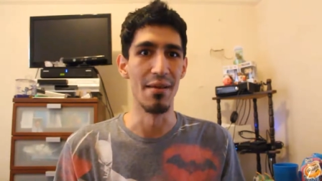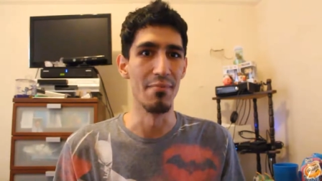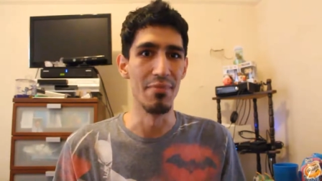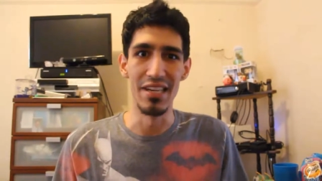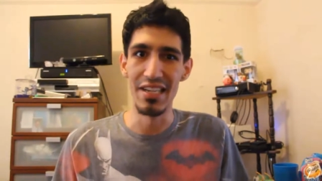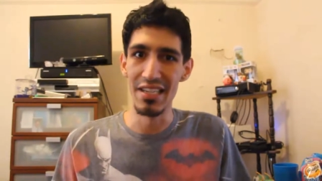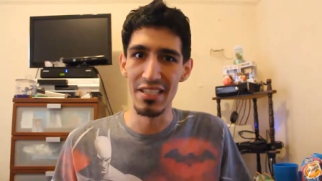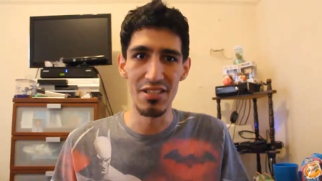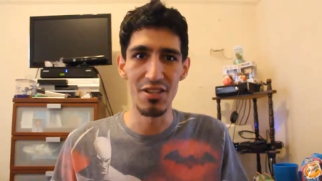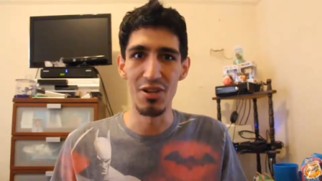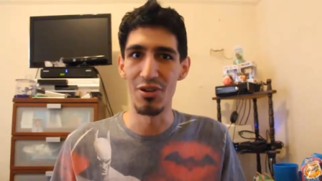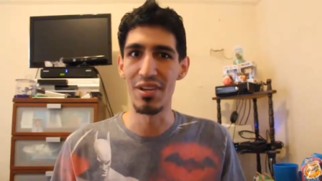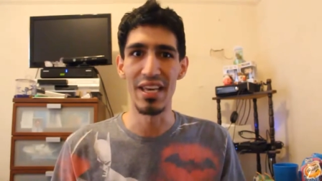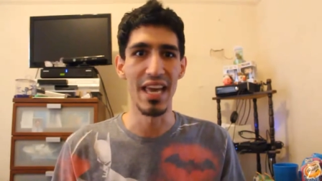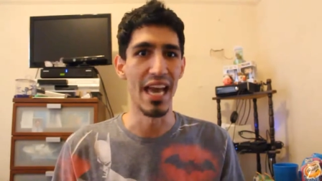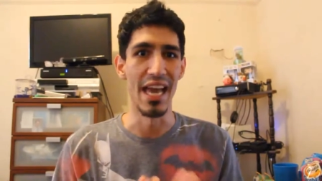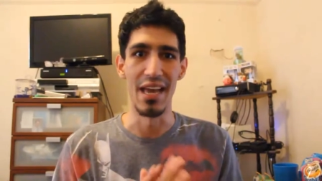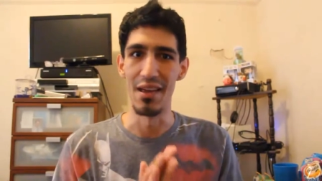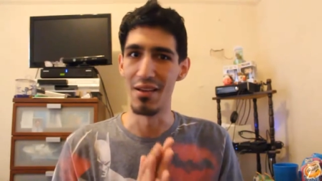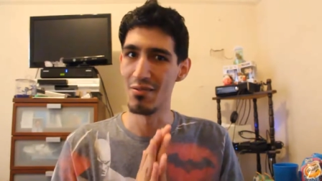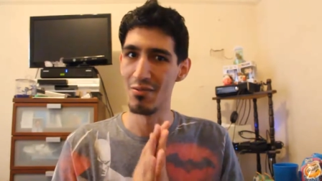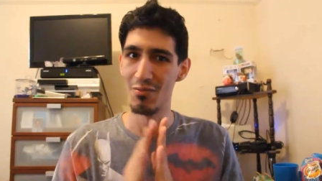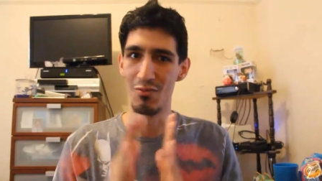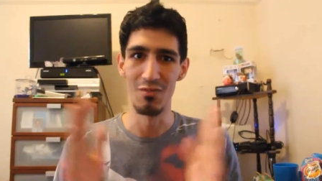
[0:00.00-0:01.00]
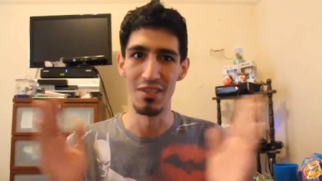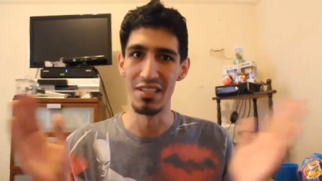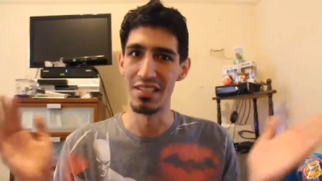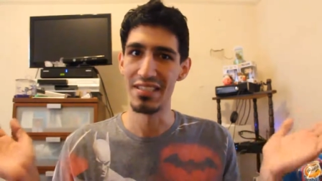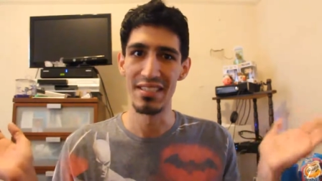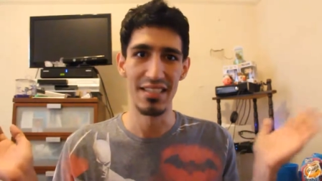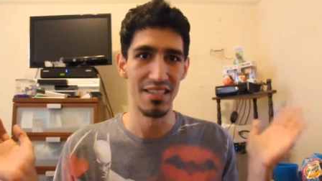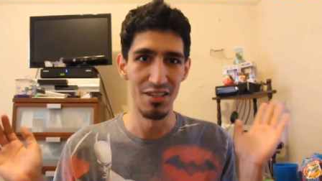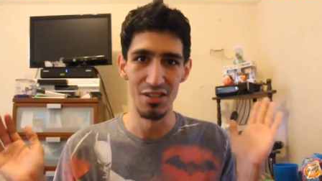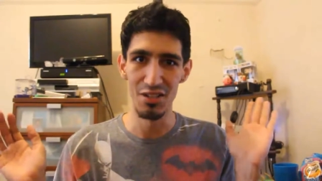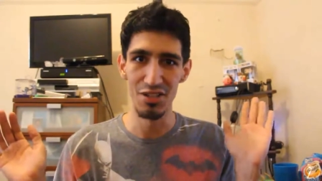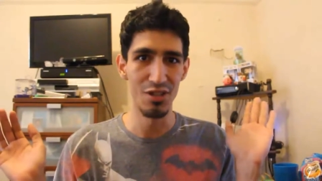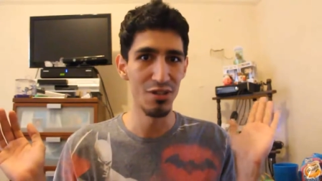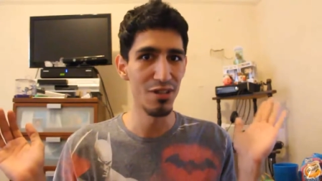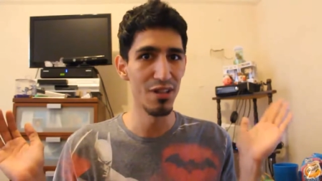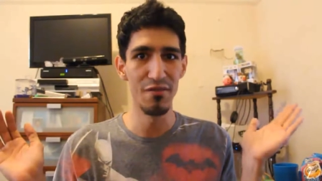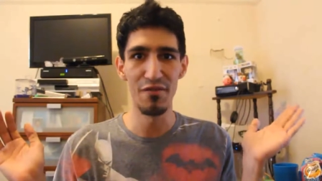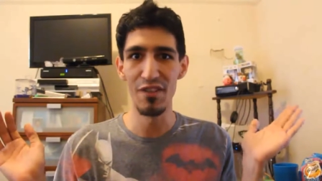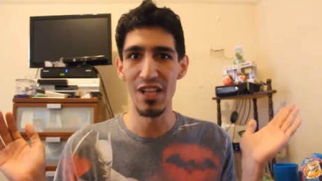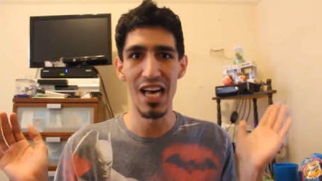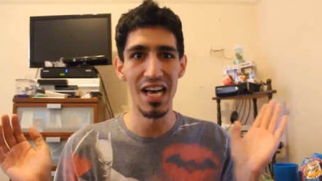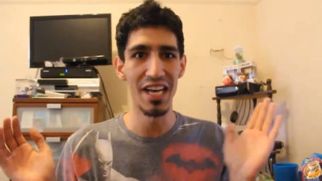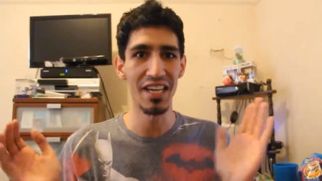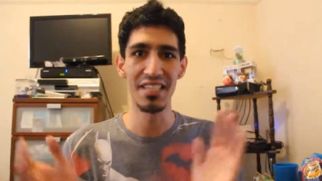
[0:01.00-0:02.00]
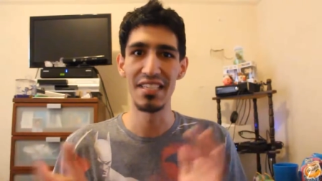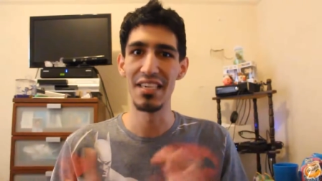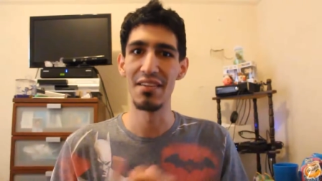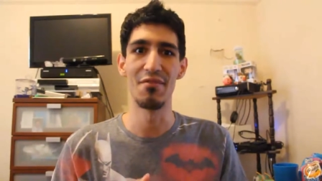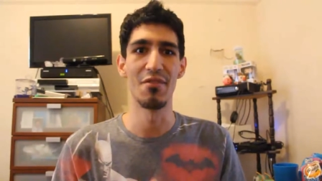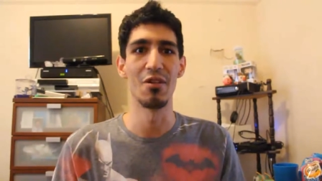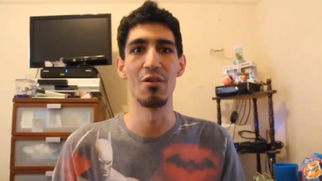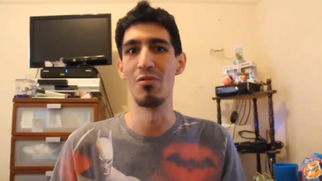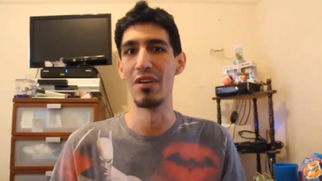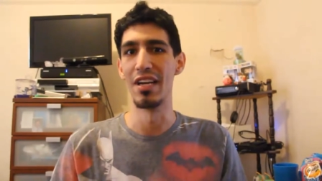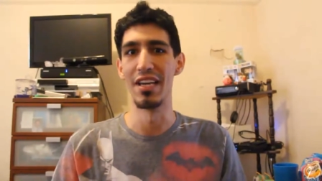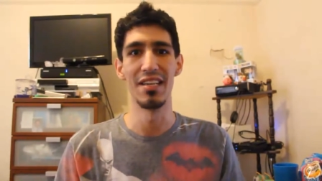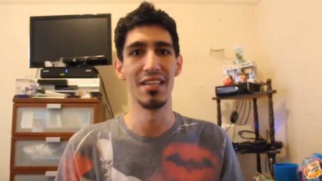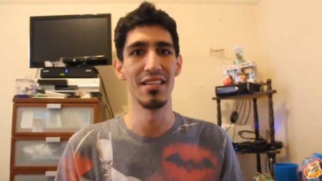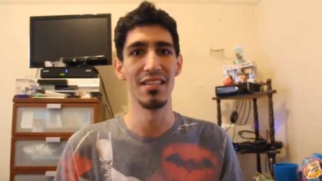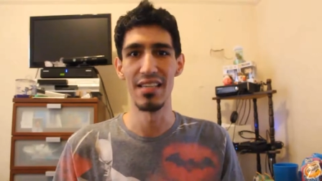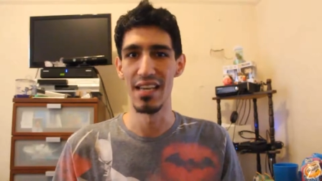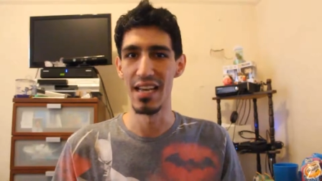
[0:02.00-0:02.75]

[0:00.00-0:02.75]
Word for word: but it's okay. We still do the vlogs every week.